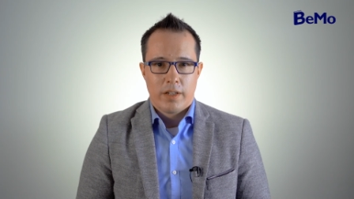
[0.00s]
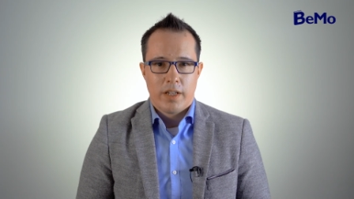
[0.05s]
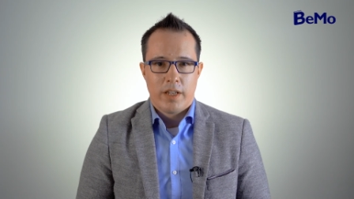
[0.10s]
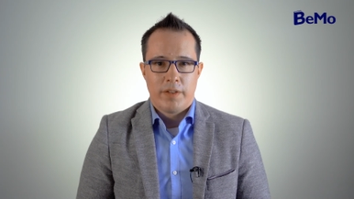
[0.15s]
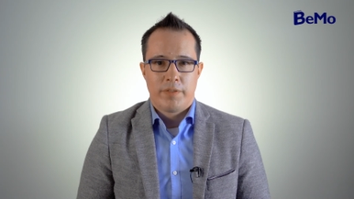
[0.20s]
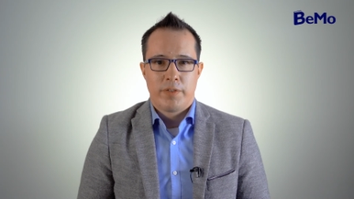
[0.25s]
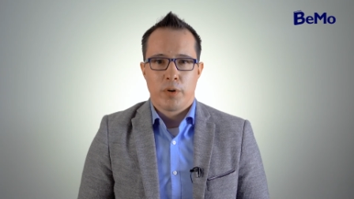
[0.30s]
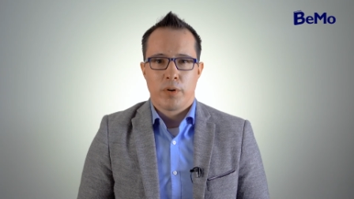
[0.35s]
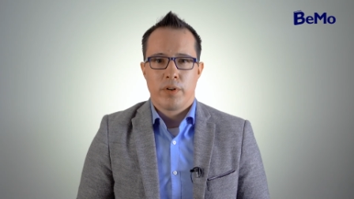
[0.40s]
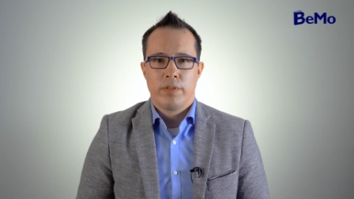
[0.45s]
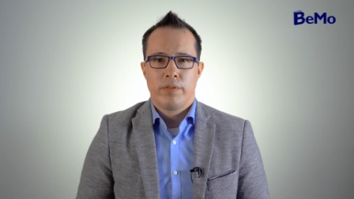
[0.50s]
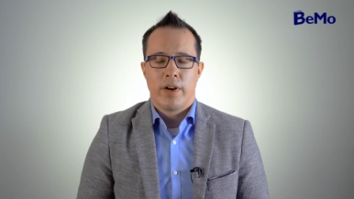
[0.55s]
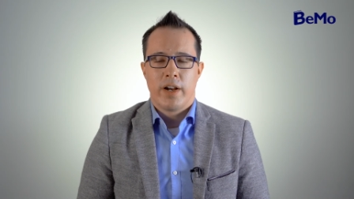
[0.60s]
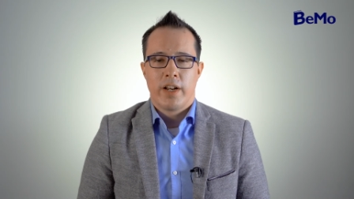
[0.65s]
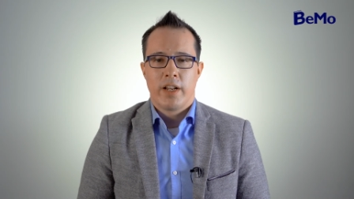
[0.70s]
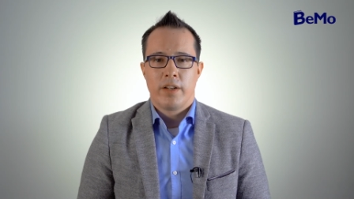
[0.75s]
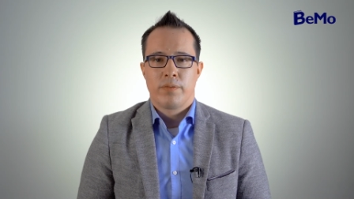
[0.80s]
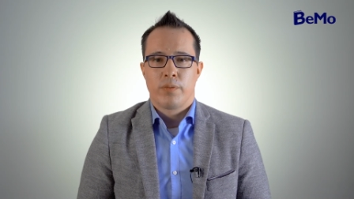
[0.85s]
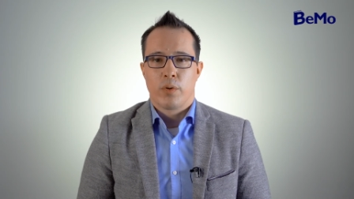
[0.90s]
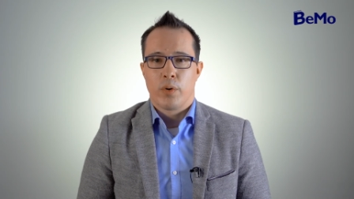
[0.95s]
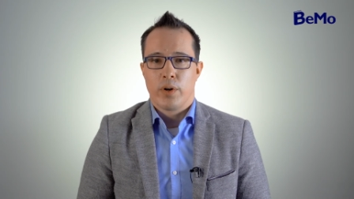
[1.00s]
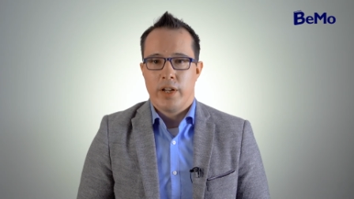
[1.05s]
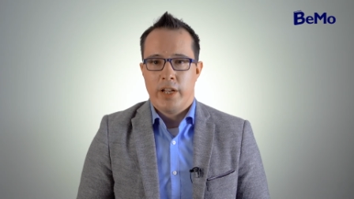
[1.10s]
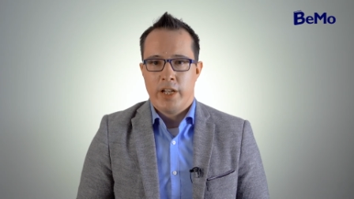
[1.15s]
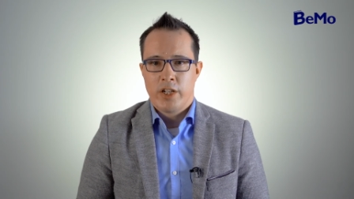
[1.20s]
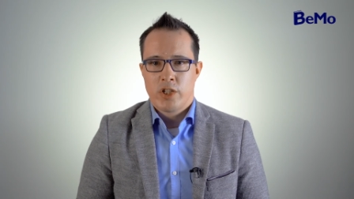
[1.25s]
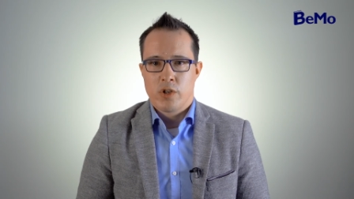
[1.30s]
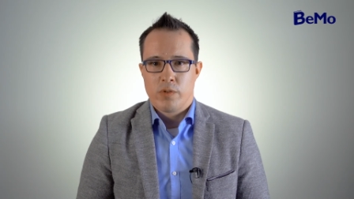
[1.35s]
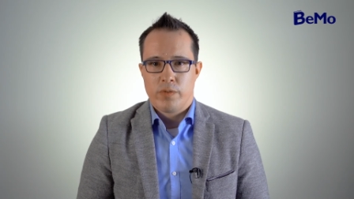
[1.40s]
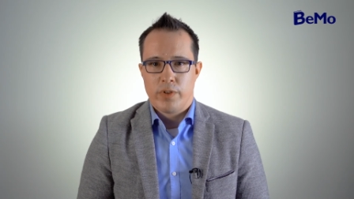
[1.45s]
If you're invited for an
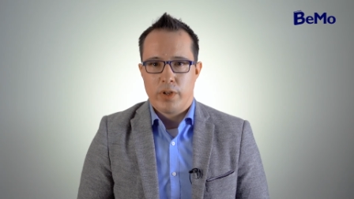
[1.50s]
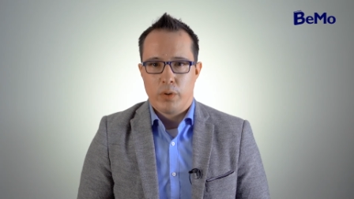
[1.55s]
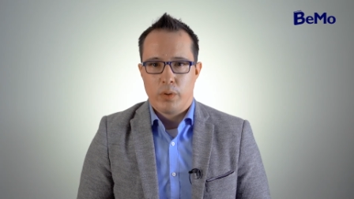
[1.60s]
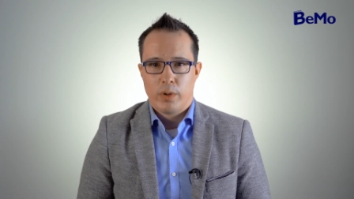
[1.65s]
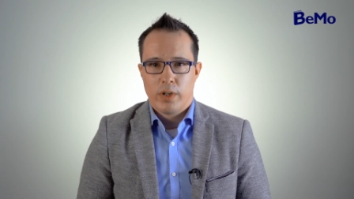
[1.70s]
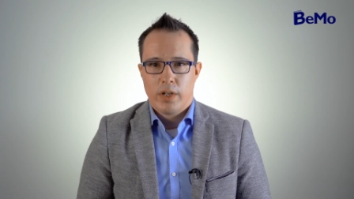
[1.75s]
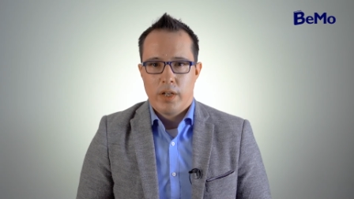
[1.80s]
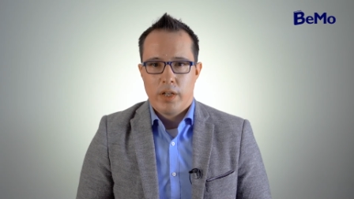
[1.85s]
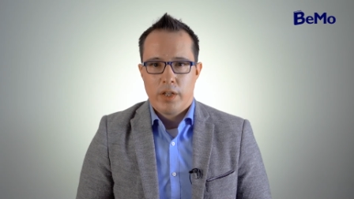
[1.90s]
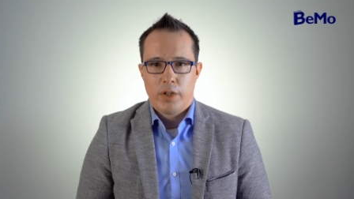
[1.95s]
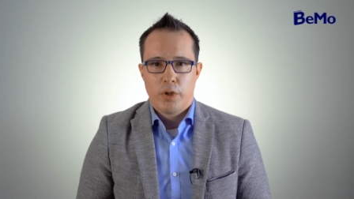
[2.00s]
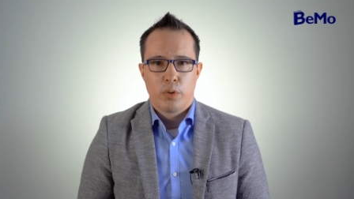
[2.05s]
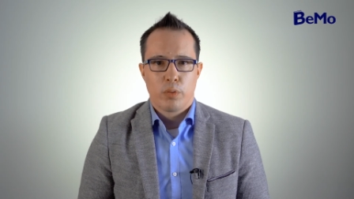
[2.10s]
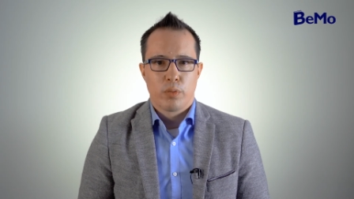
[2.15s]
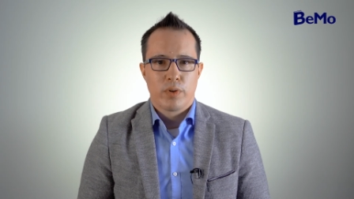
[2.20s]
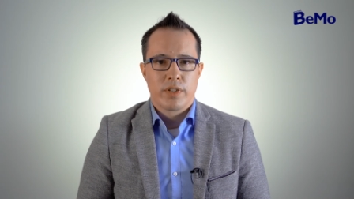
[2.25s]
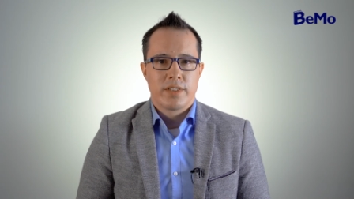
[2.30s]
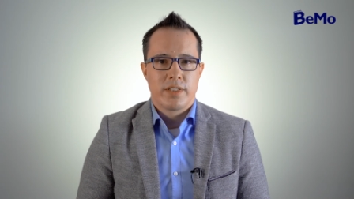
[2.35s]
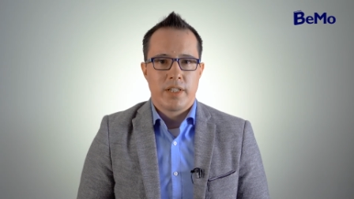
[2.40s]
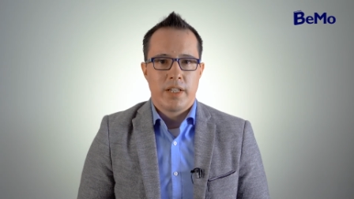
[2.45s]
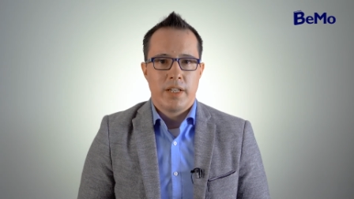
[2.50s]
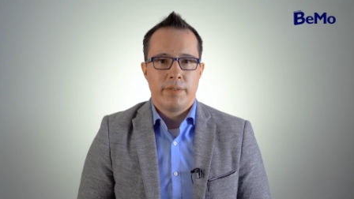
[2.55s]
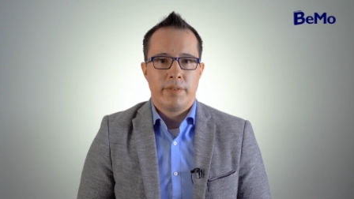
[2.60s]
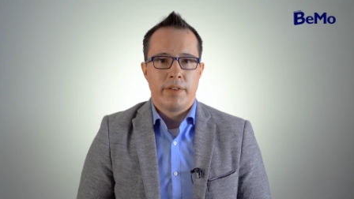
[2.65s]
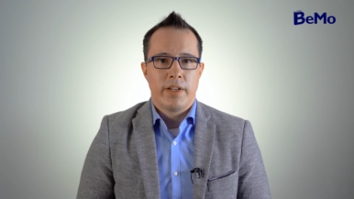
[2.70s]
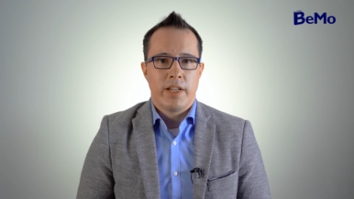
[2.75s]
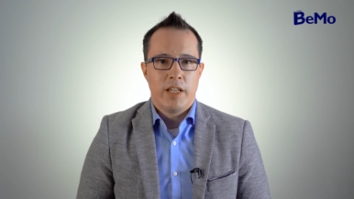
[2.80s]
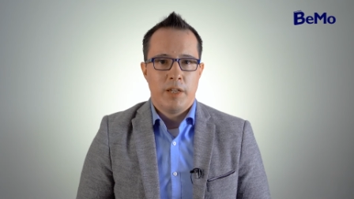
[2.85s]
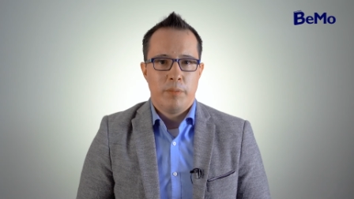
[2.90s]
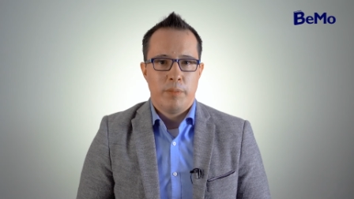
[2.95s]
interview, you'll receive
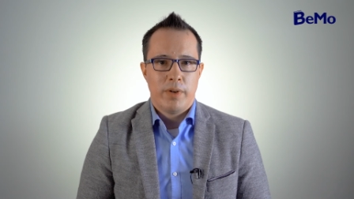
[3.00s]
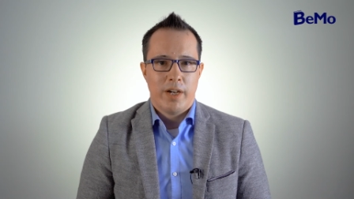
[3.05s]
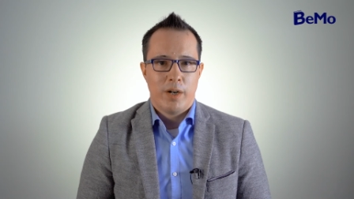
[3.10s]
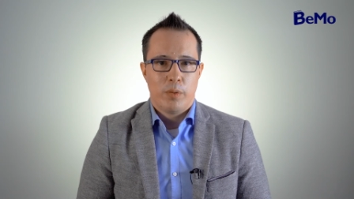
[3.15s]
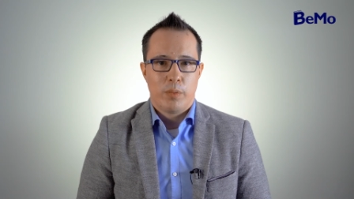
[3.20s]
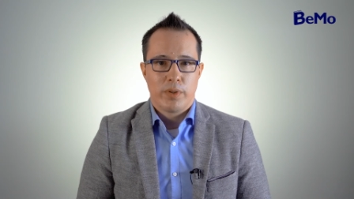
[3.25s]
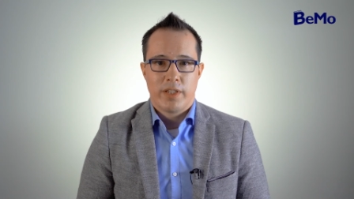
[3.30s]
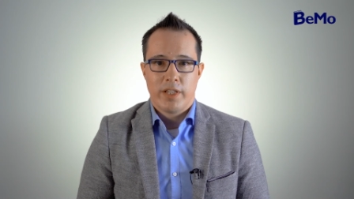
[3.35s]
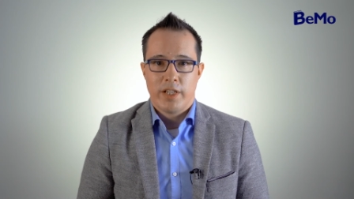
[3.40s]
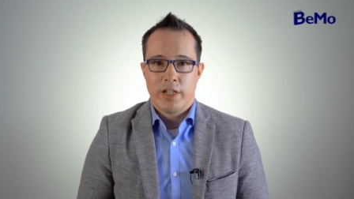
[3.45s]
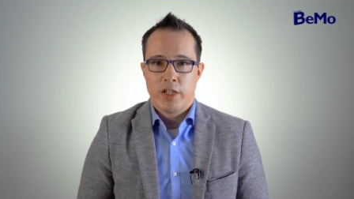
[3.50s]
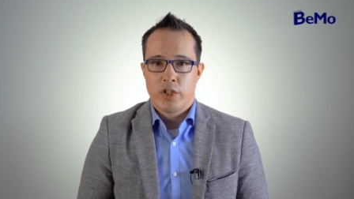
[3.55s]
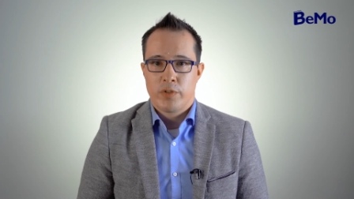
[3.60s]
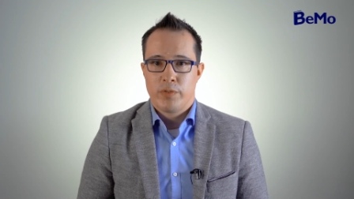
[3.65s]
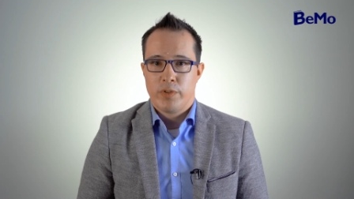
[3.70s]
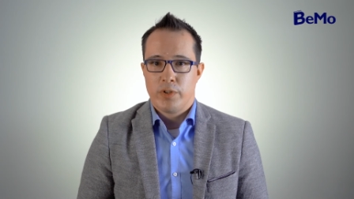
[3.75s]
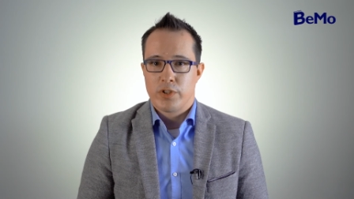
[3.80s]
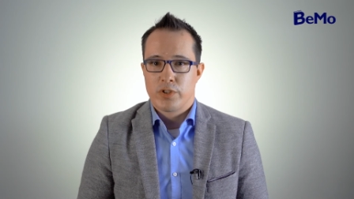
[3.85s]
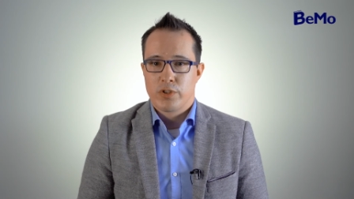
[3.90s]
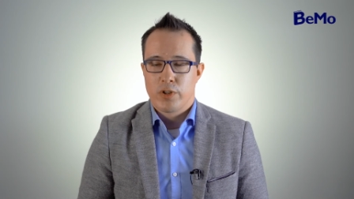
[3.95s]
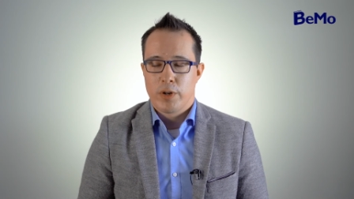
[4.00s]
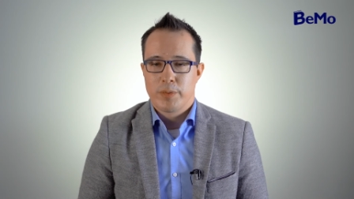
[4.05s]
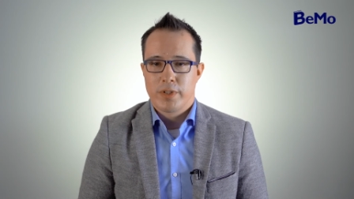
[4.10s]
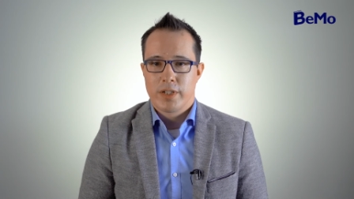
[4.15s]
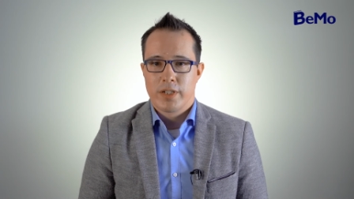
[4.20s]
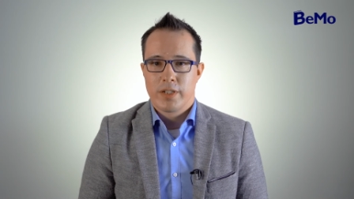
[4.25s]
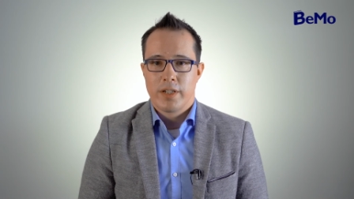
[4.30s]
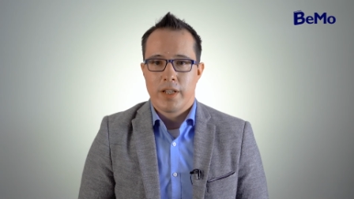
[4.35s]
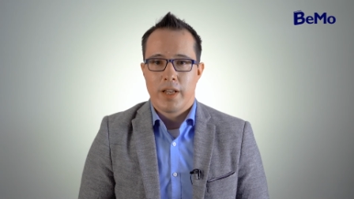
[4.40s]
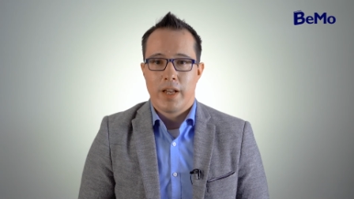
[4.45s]
an email with the interview
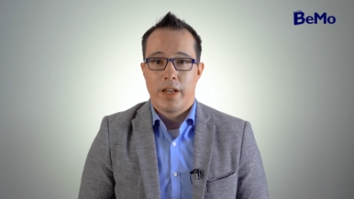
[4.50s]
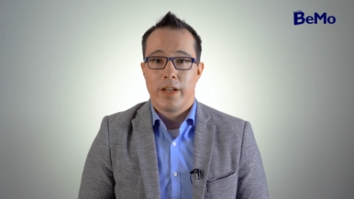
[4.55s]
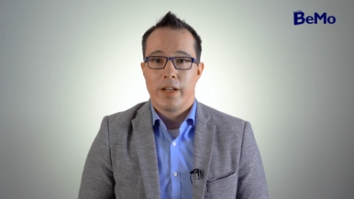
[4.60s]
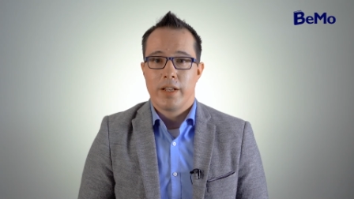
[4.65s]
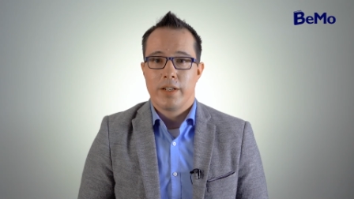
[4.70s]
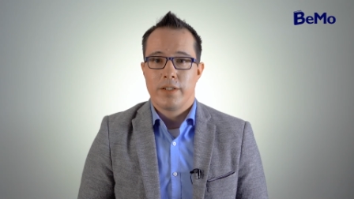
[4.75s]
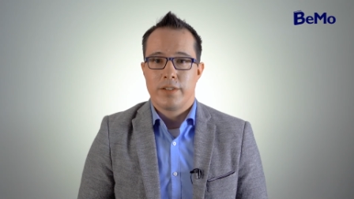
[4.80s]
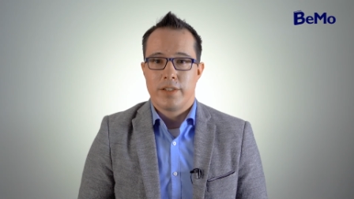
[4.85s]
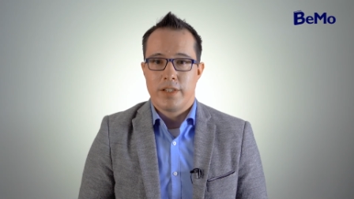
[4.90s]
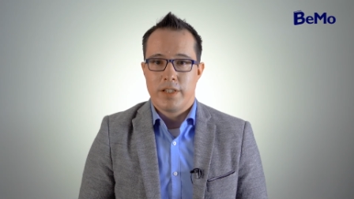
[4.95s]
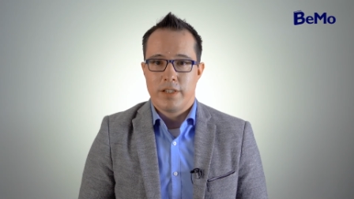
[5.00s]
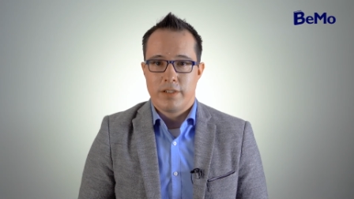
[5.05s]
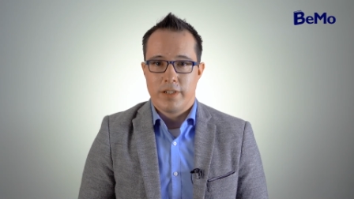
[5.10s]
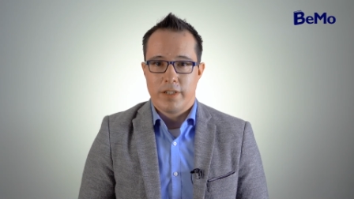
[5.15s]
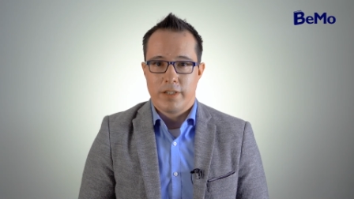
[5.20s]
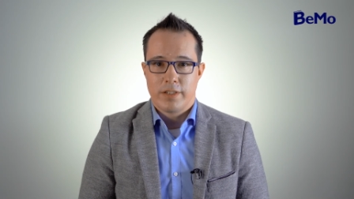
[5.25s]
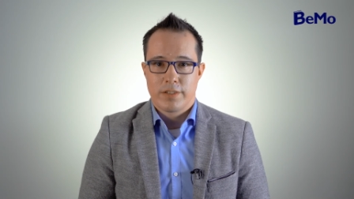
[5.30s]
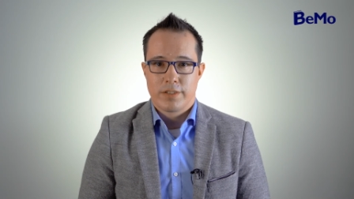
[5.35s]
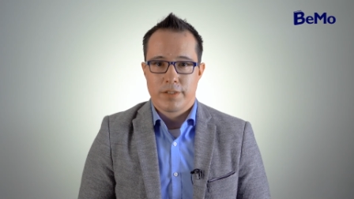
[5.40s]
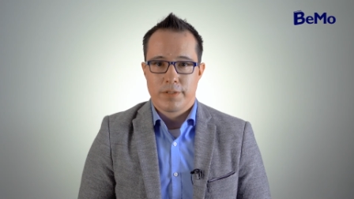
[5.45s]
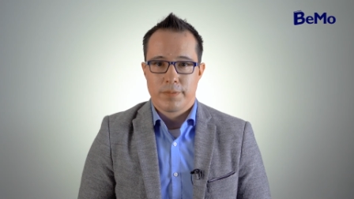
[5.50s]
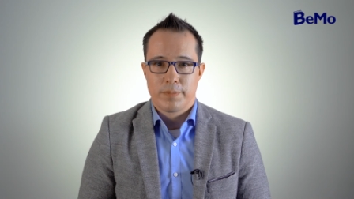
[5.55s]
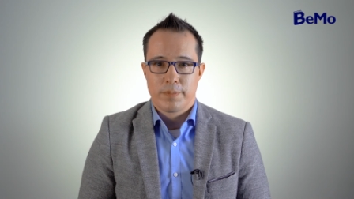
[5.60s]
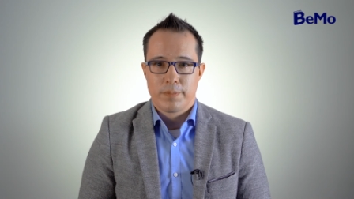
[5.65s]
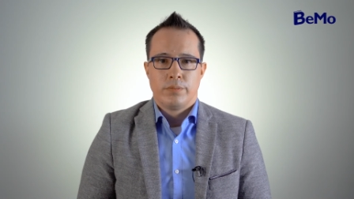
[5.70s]
description and details.